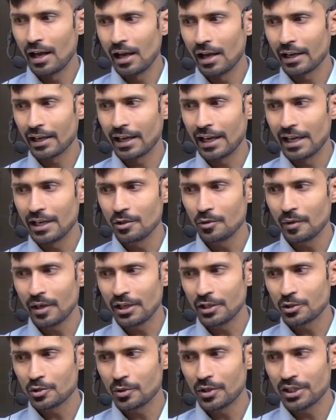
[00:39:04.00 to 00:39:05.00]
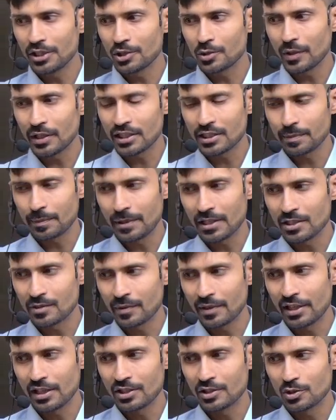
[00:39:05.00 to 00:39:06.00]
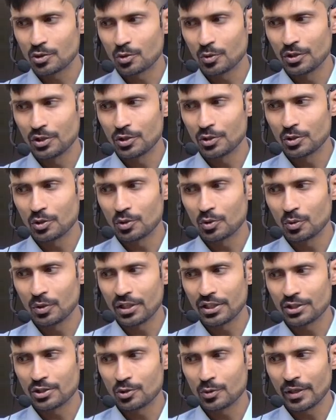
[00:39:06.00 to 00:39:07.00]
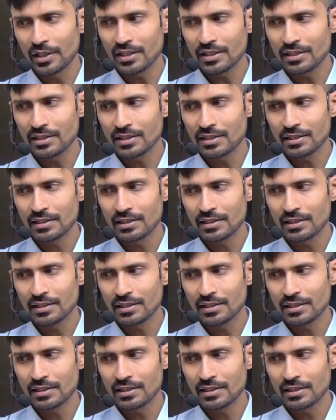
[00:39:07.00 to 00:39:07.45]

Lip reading: Can you write 2 raised to x plus 1 as 2 into 2 raised to x?